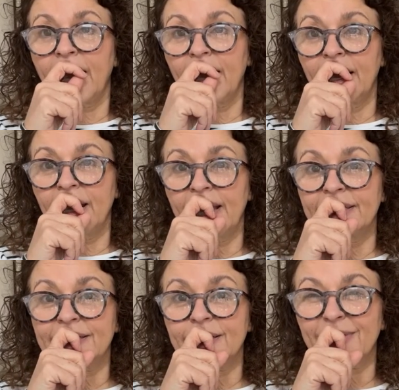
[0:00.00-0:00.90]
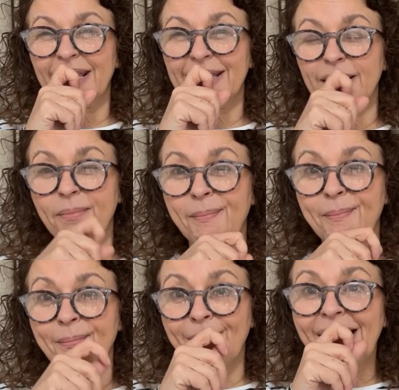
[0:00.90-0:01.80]
uh, ended up getting a
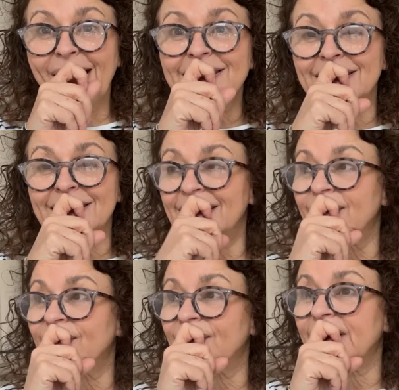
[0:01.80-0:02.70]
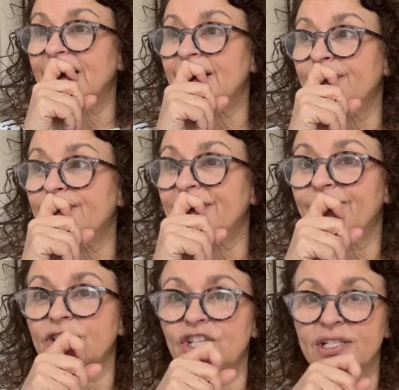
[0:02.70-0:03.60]
massive um,
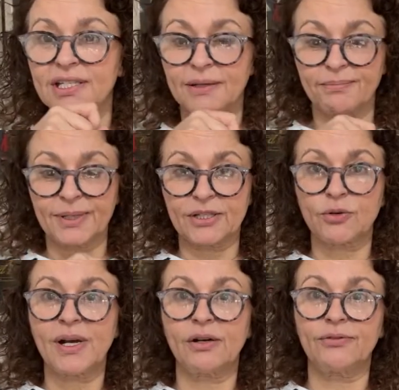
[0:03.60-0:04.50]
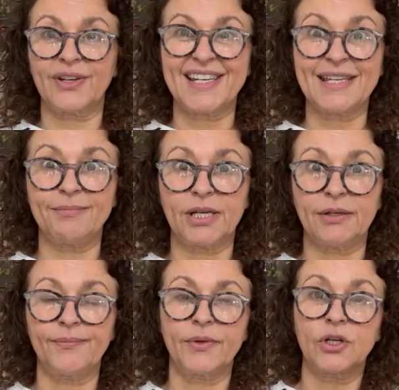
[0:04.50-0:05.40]
deficiency in B12
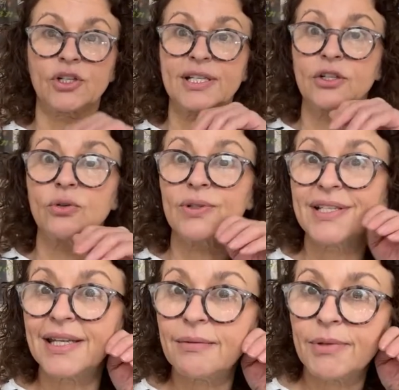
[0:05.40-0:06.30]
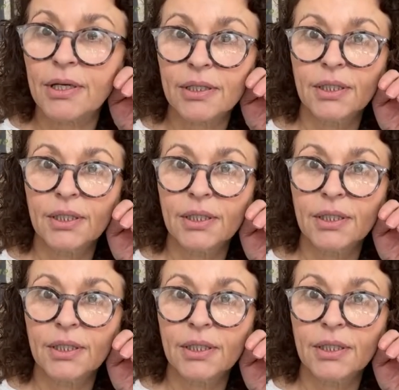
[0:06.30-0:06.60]
anemia because it can cause anemia,